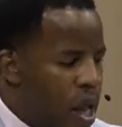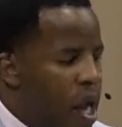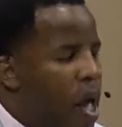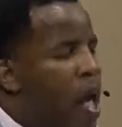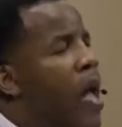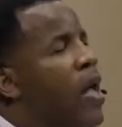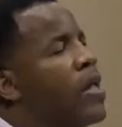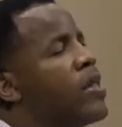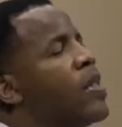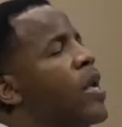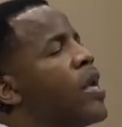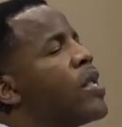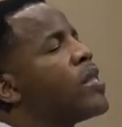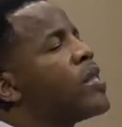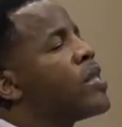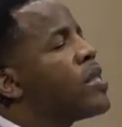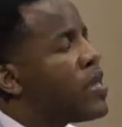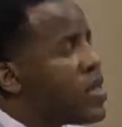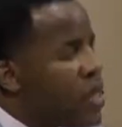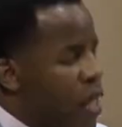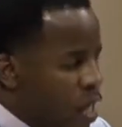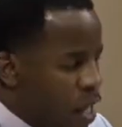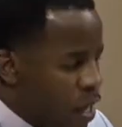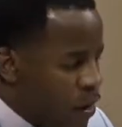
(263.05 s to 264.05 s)
and that
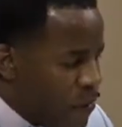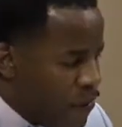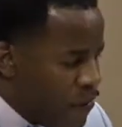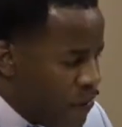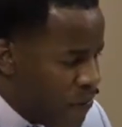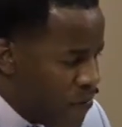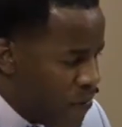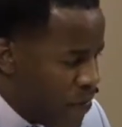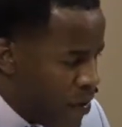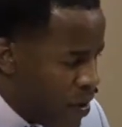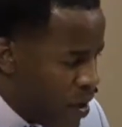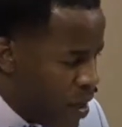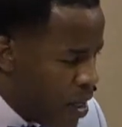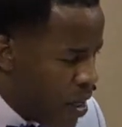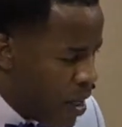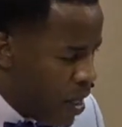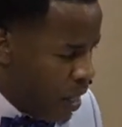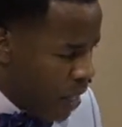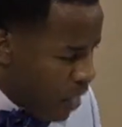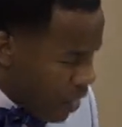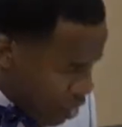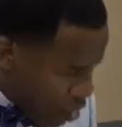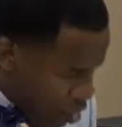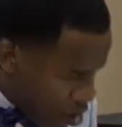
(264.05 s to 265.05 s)
self
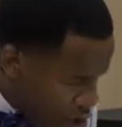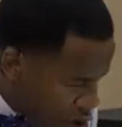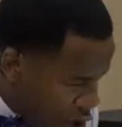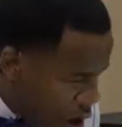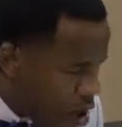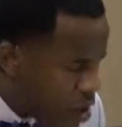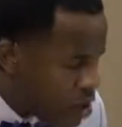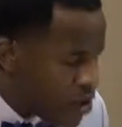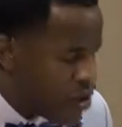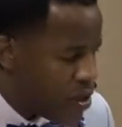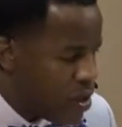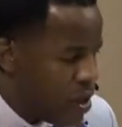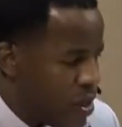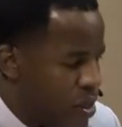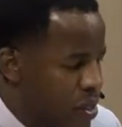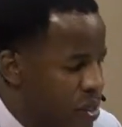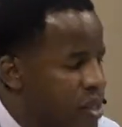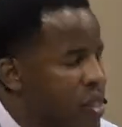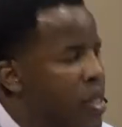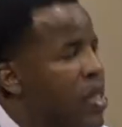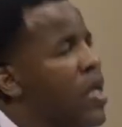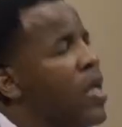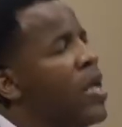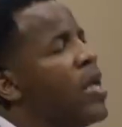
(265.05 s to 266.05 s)

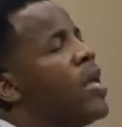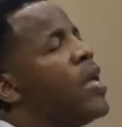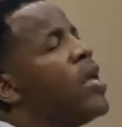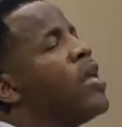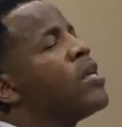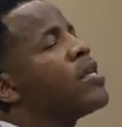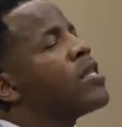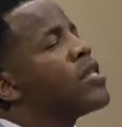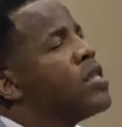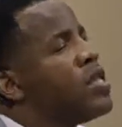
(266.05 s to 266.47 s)
indulgence is